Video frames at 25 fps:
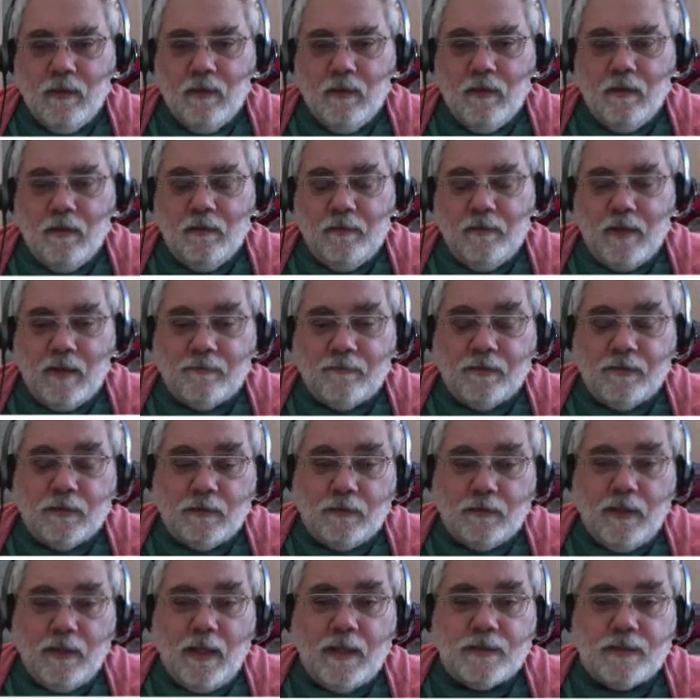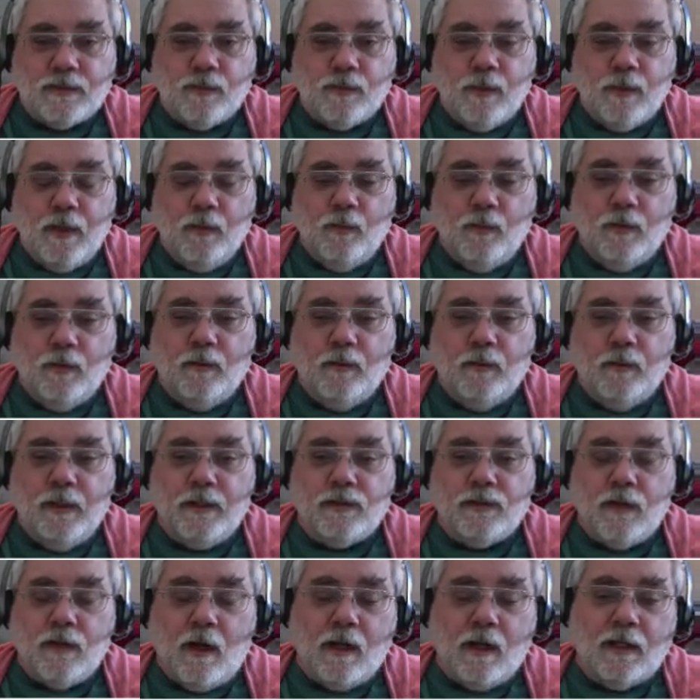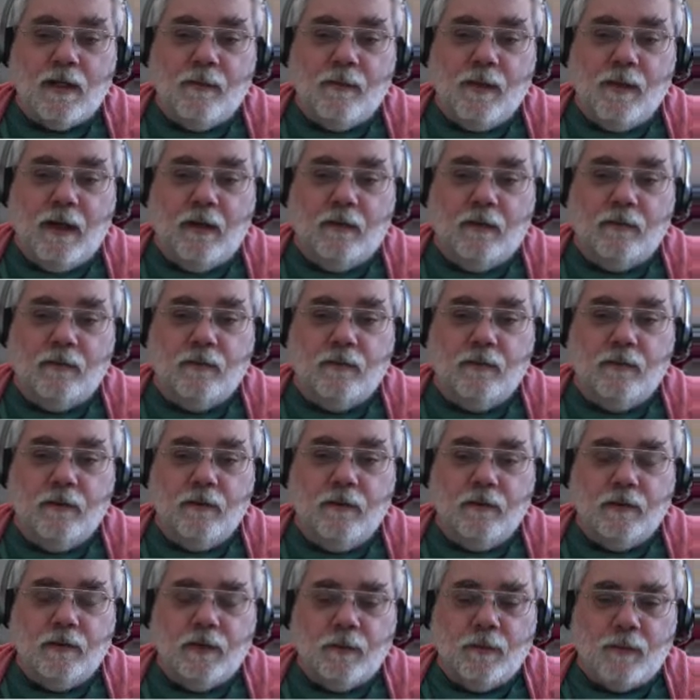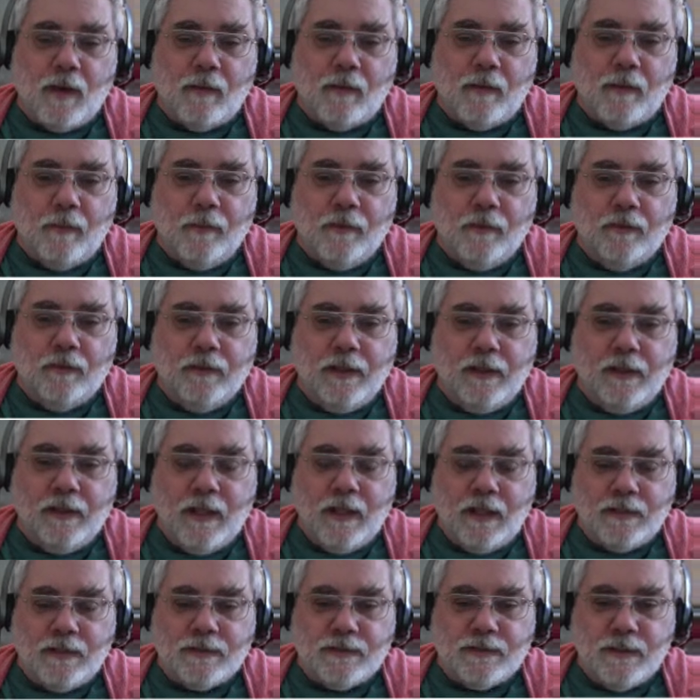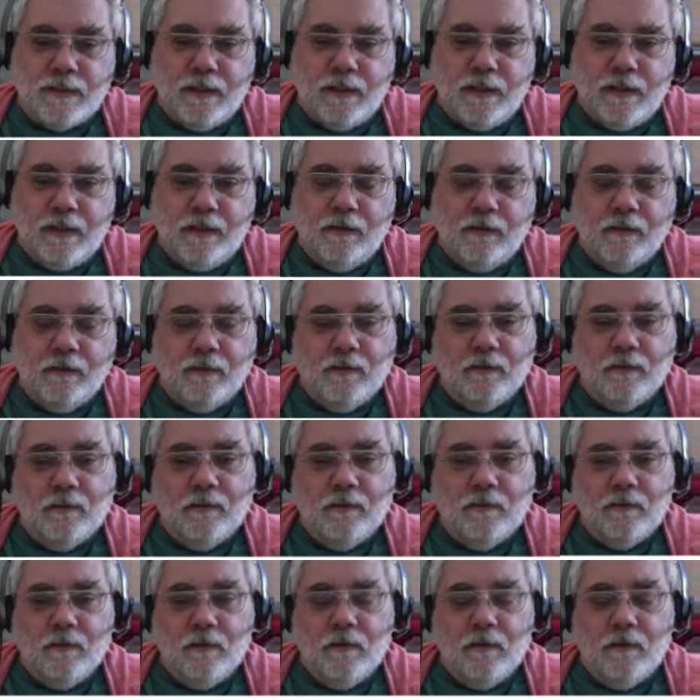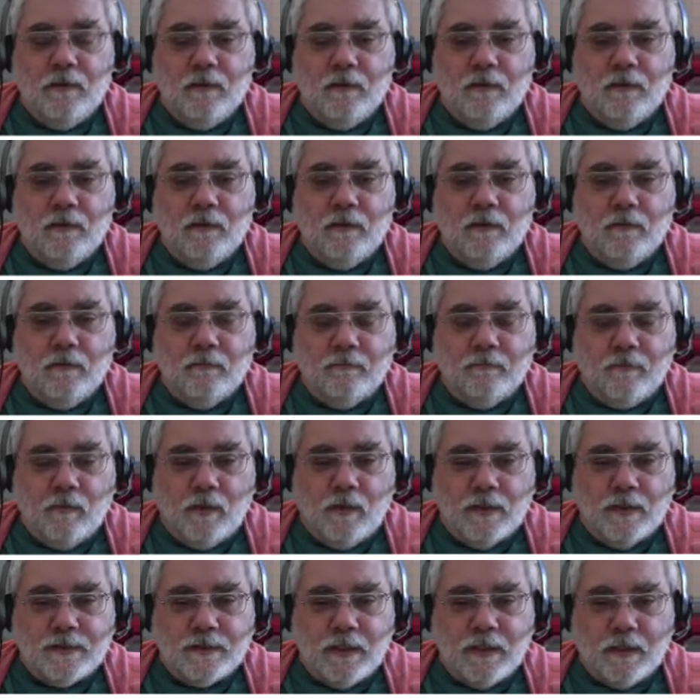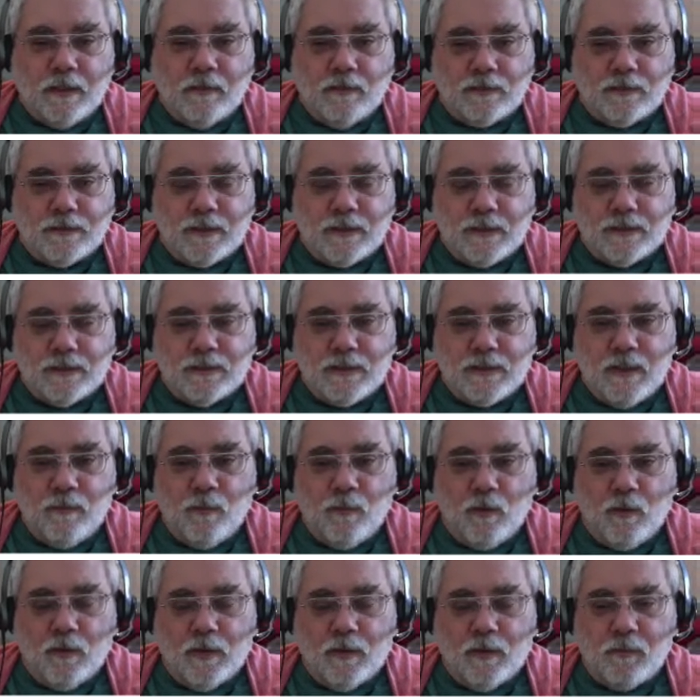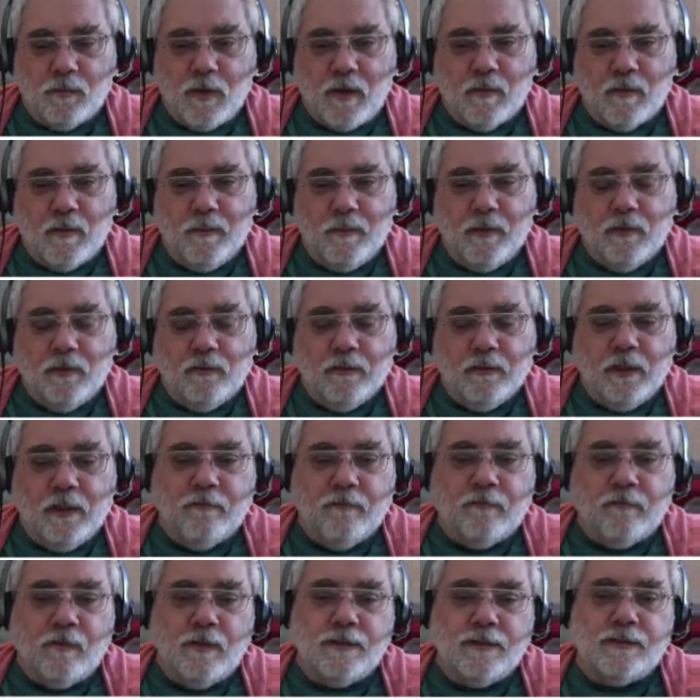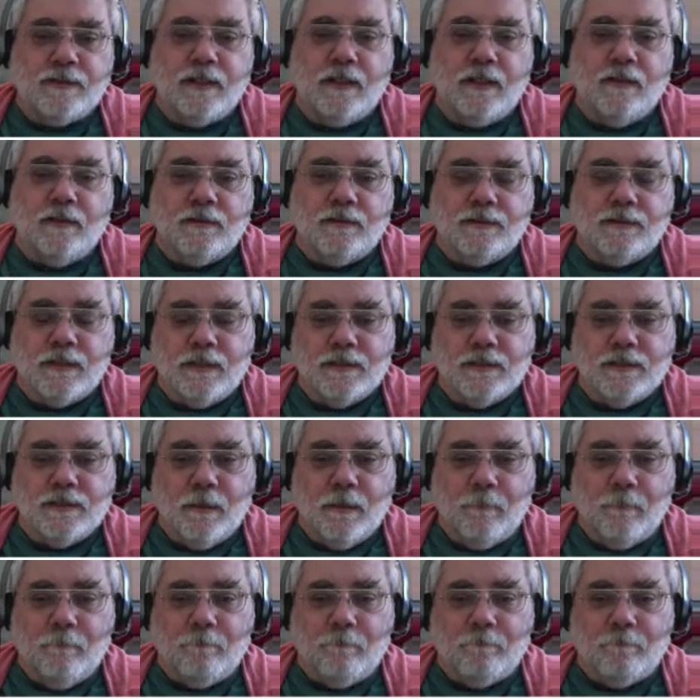Nevertheless, we talk about the probability density for a single system or the probability for a single system,